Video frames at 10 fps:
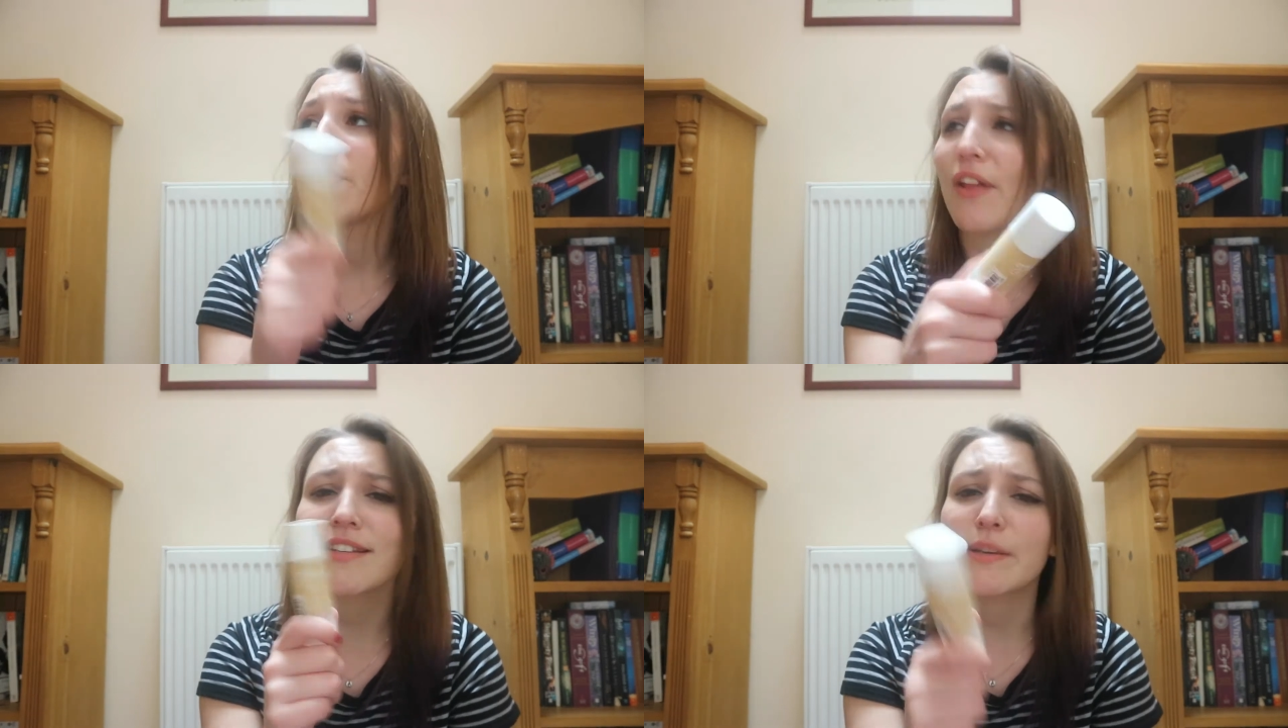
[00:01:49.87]

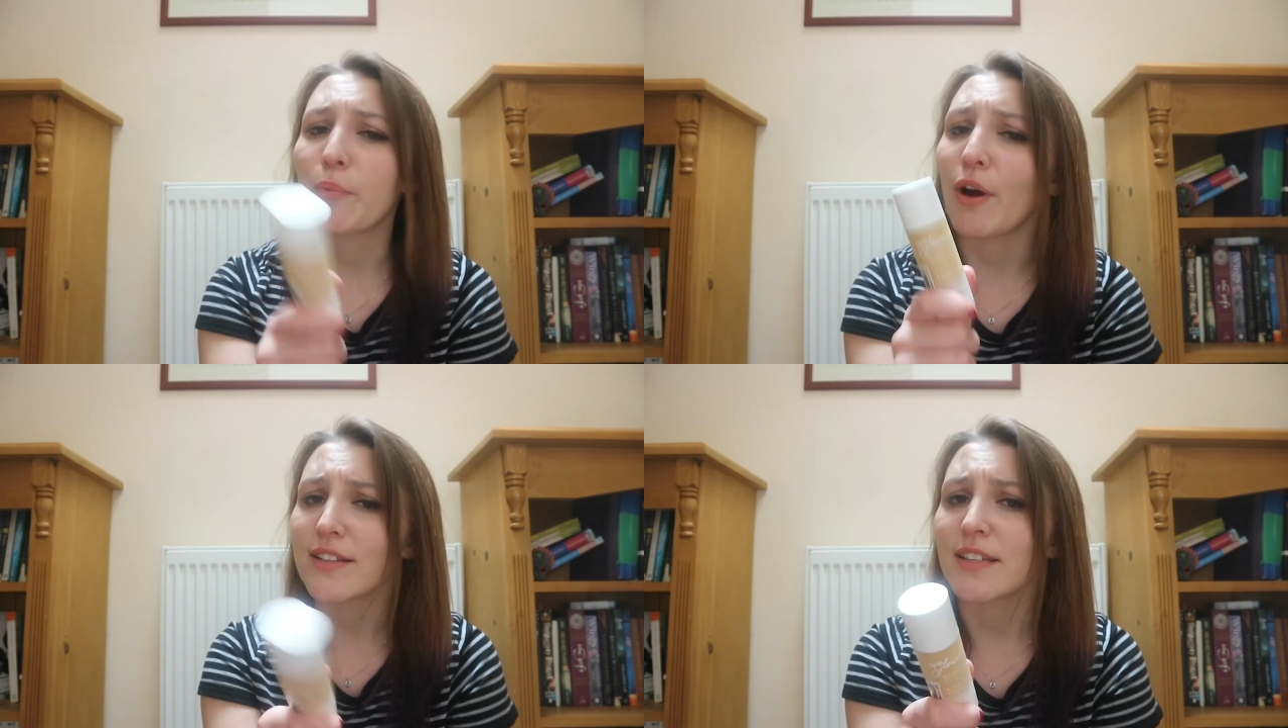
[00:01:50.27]
That's
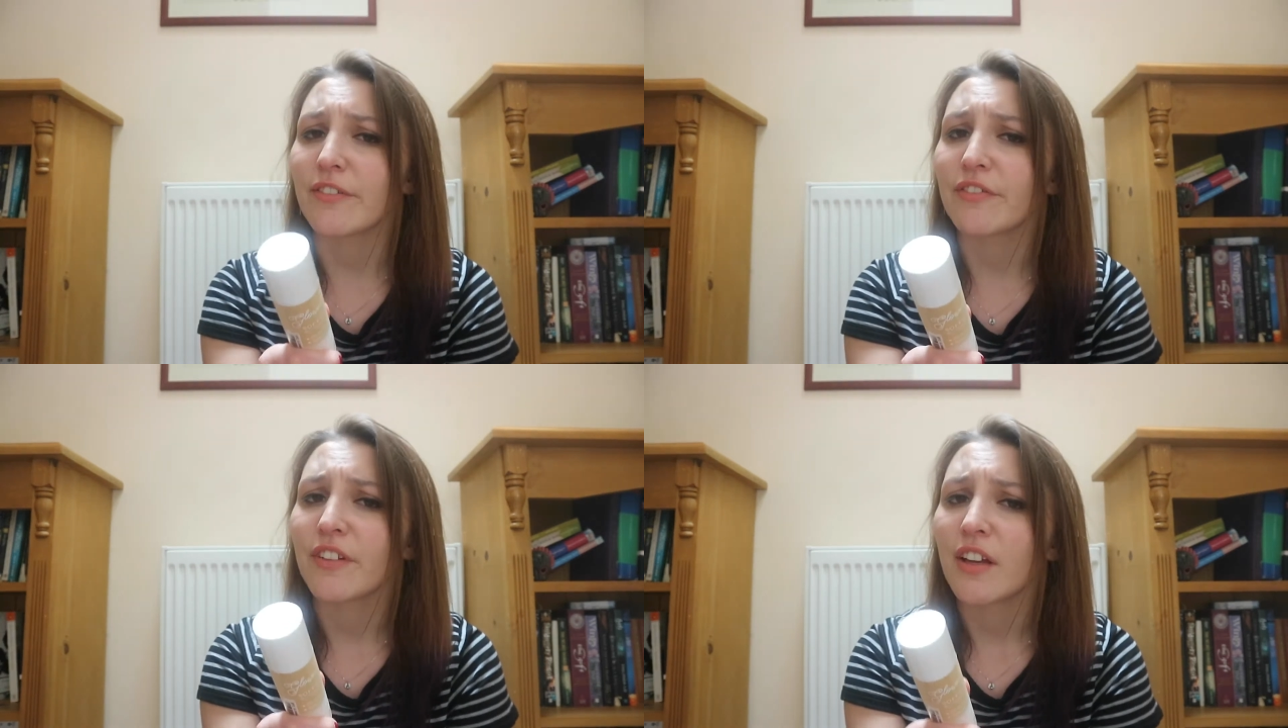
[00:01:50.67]

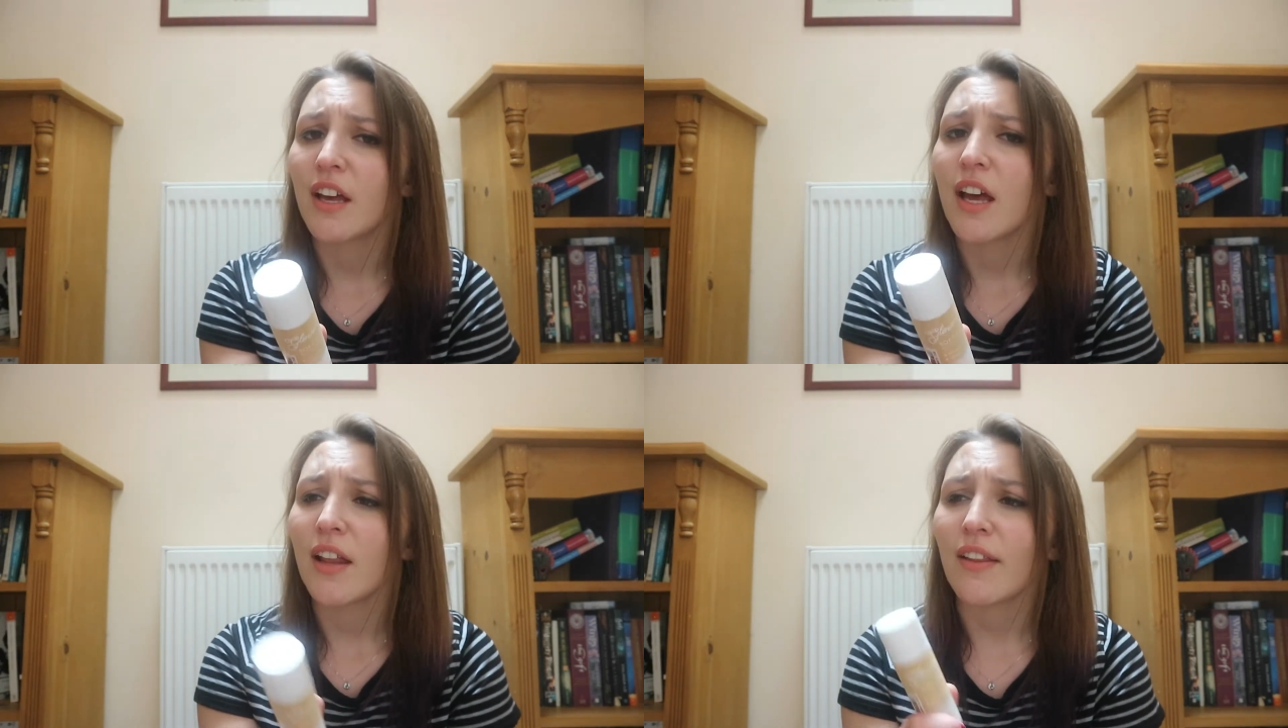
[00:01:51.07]
impressive.
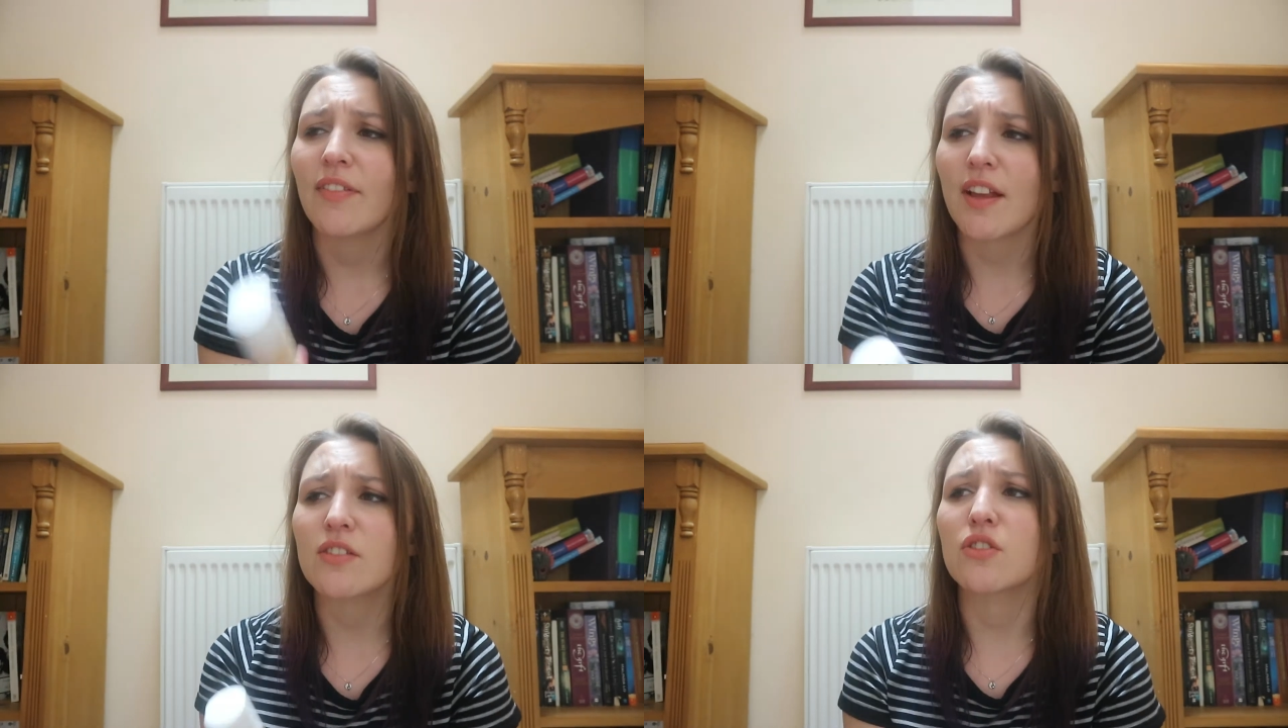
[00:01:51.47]
Like, that's